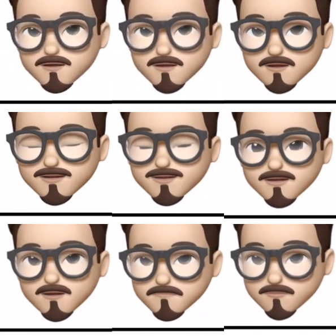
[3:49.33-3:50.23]
currently
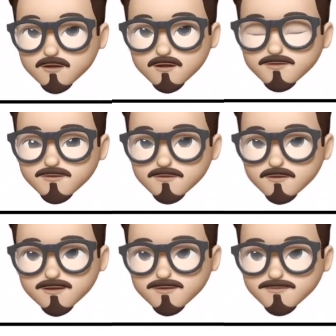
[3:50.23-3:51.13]
I'm working
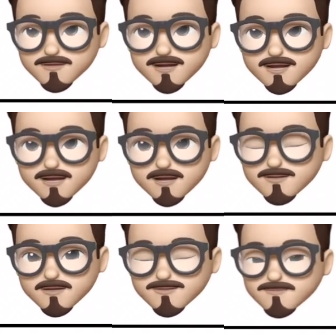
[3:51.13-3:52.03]
on his leg area